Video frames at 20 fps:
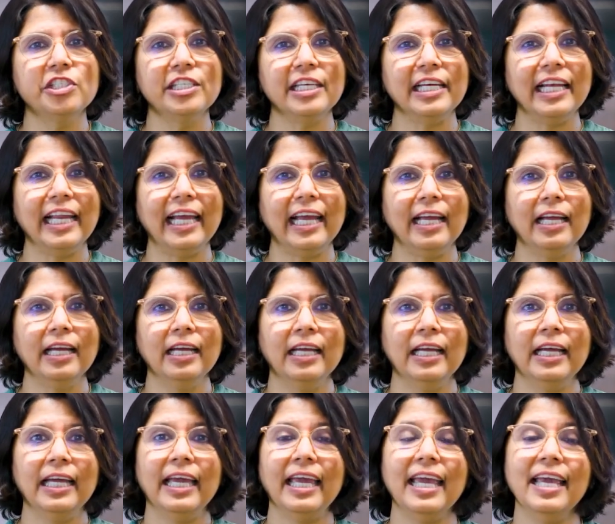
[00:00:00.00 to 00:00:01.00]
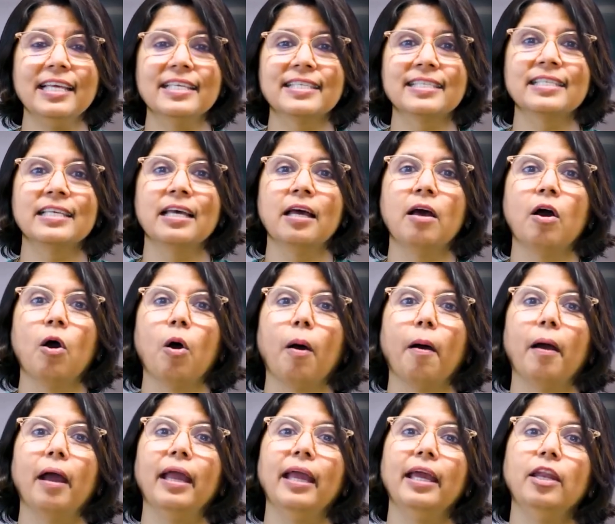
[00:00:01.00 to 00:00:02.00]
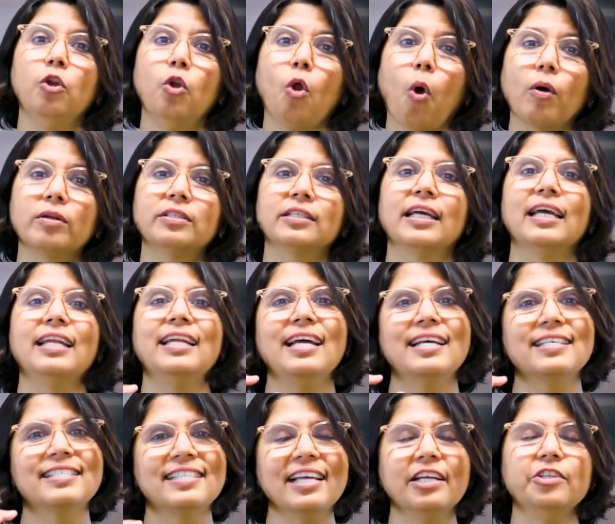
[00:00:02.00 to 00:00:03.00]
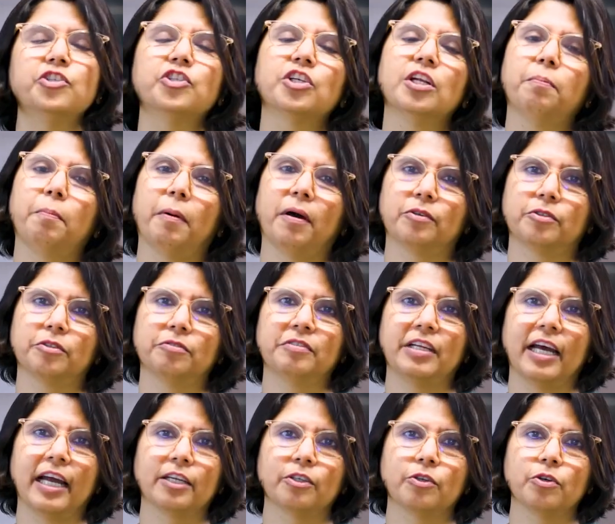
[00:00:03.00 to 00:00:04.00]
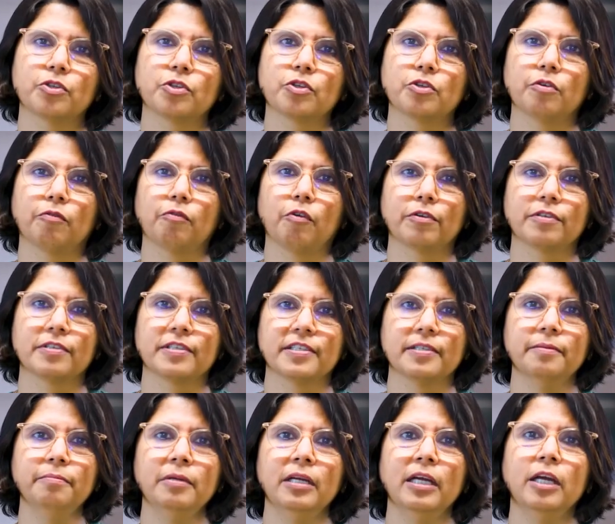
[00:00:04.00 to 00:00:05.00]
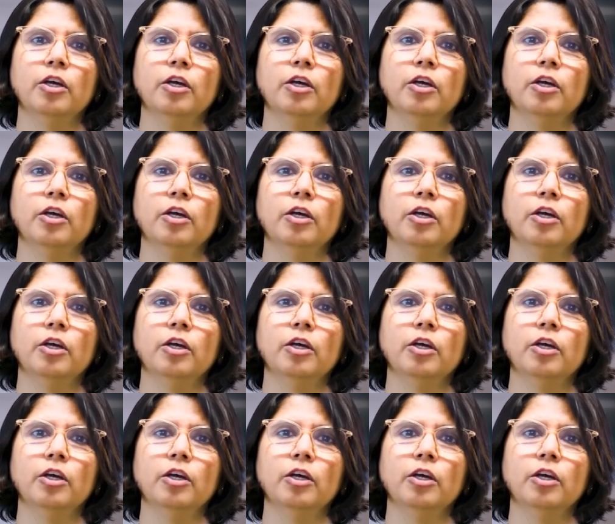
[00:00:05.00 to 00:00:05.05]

delay is not an essential part of diagnosis of autism,